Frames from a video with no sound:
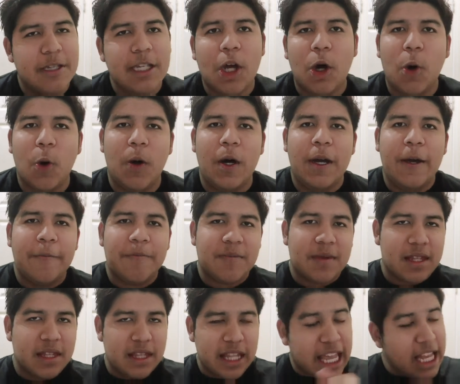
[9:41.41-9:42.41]
So
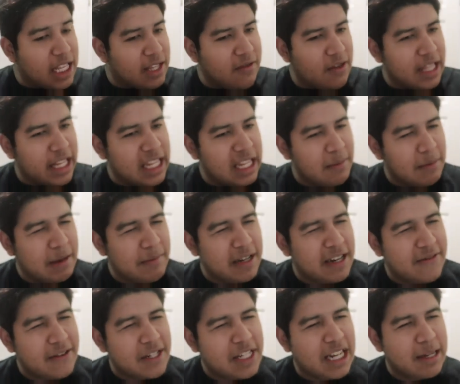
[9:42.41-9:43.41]
thanks for lending me a
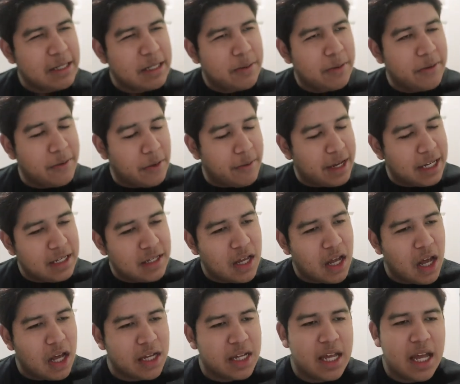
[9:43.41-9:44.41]
bit of your time to promote my
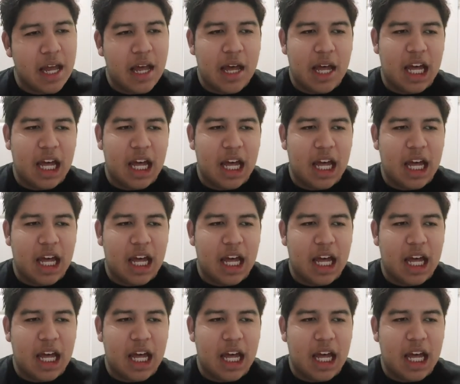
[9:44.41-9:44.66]
song.